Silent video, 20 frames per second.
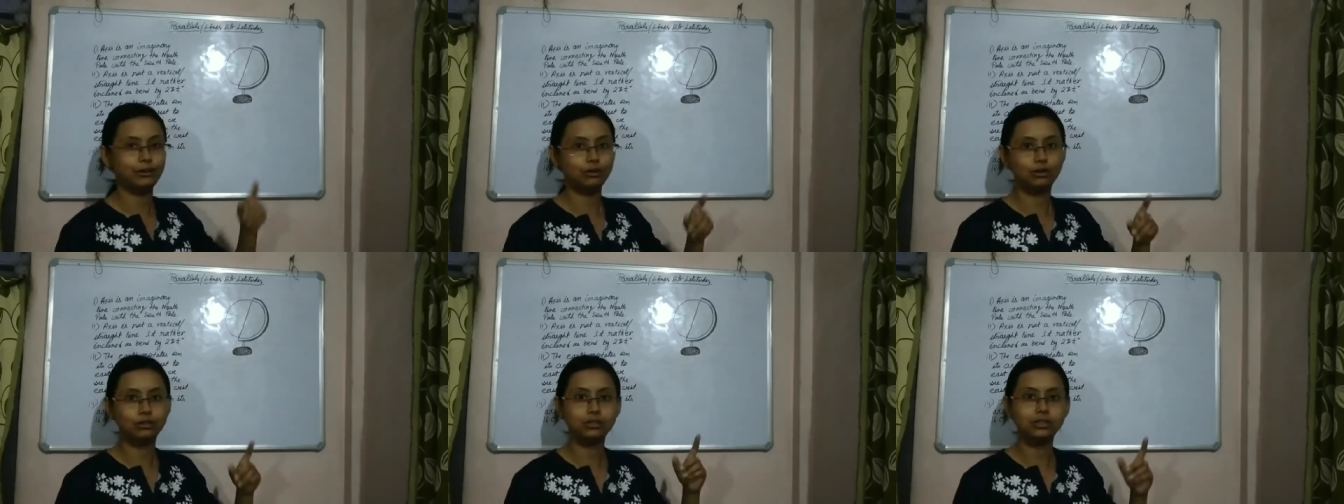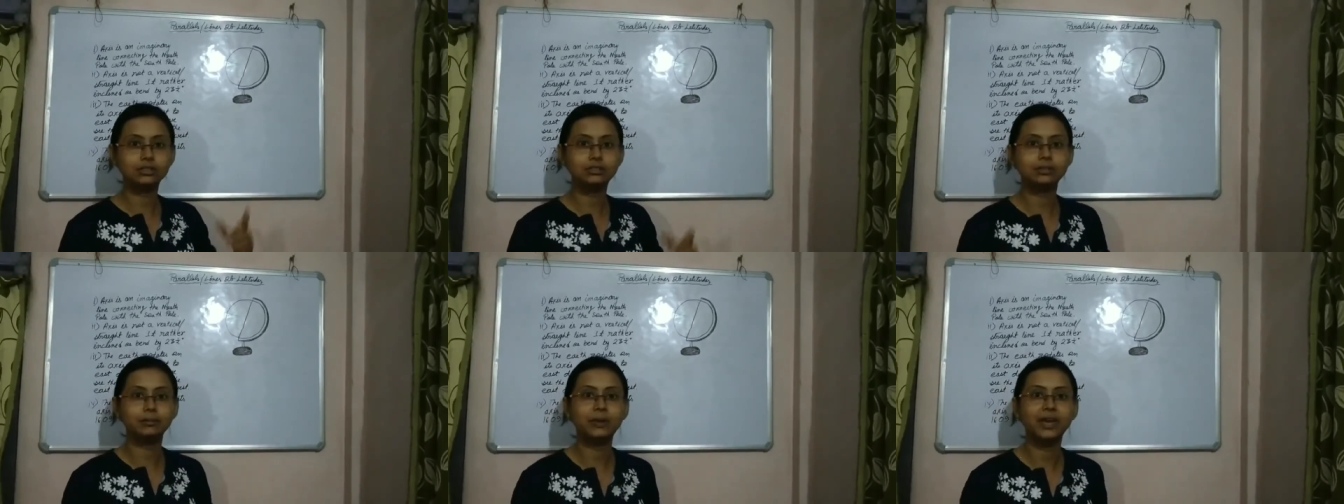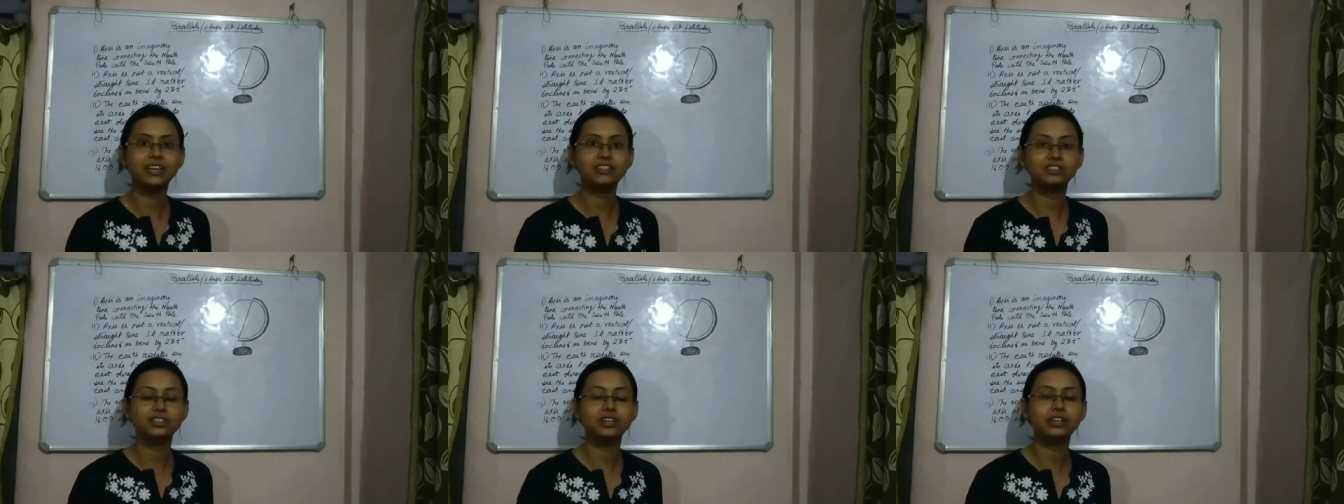on this
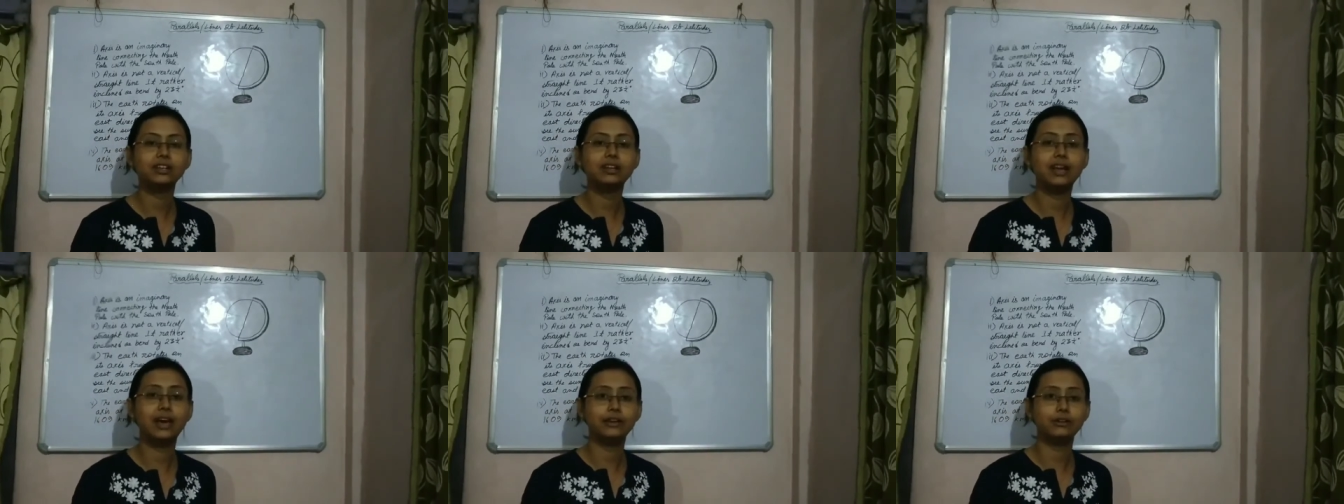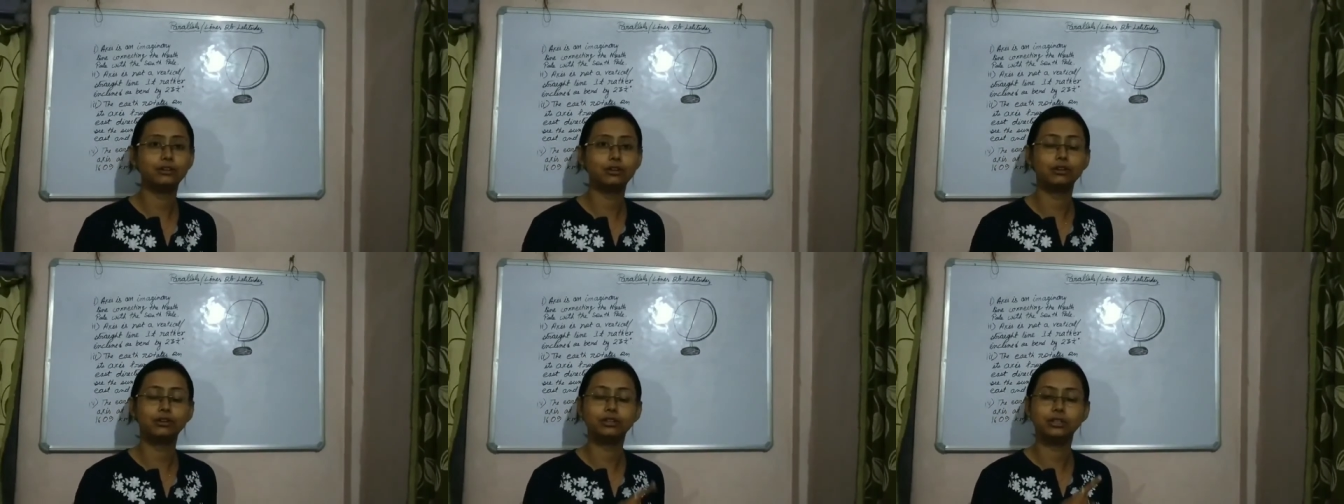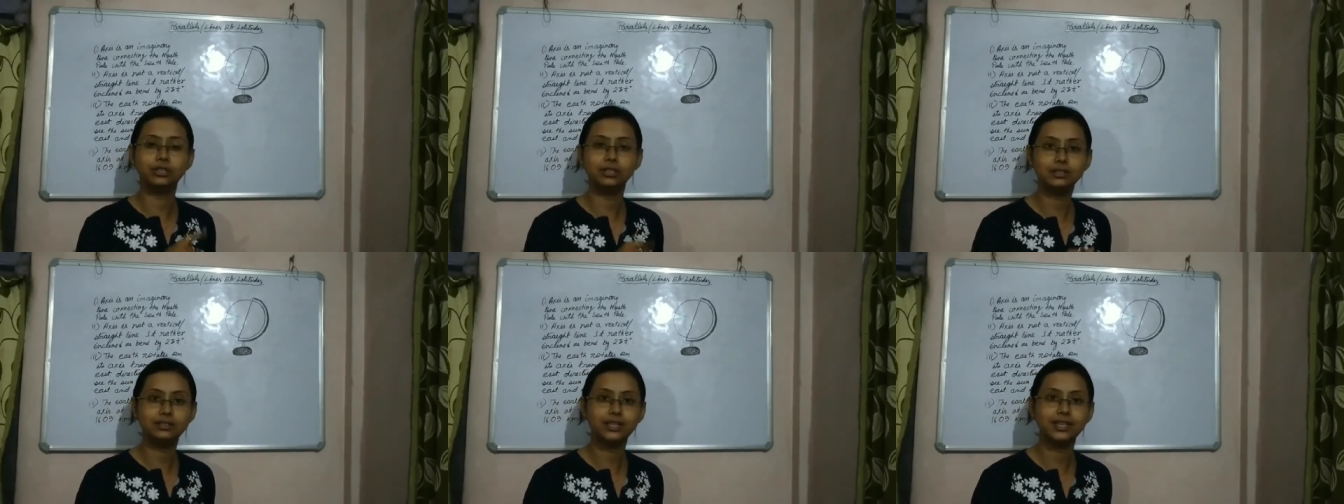imaginary line or on
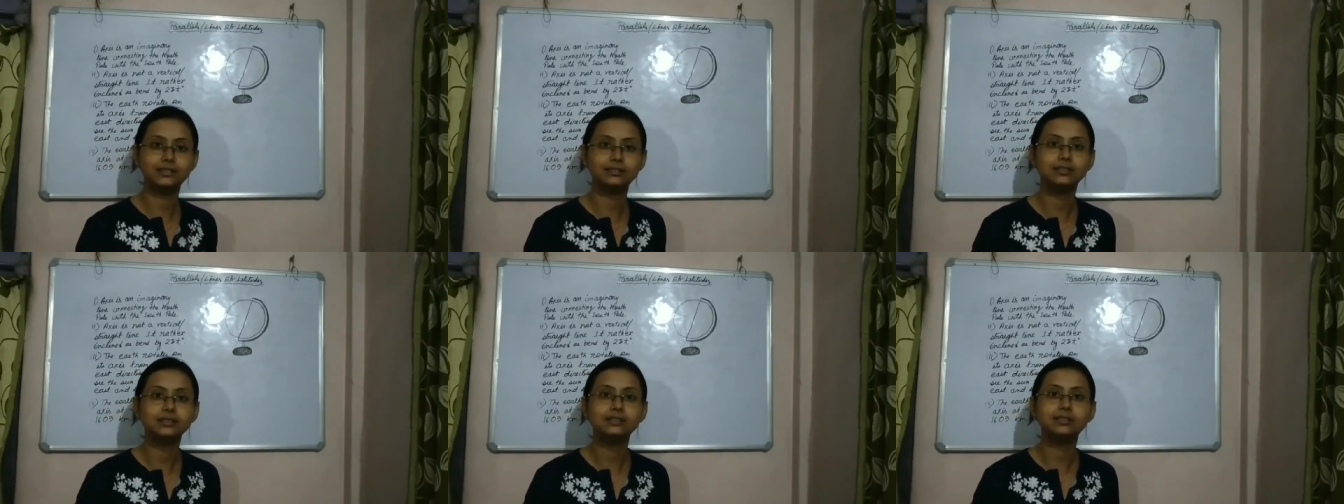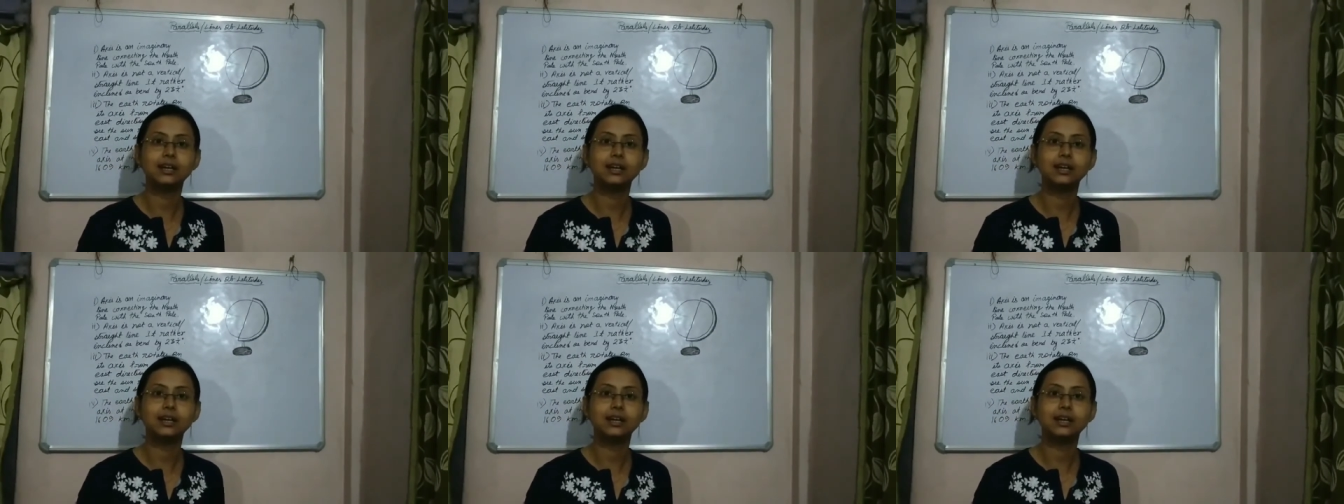this axis,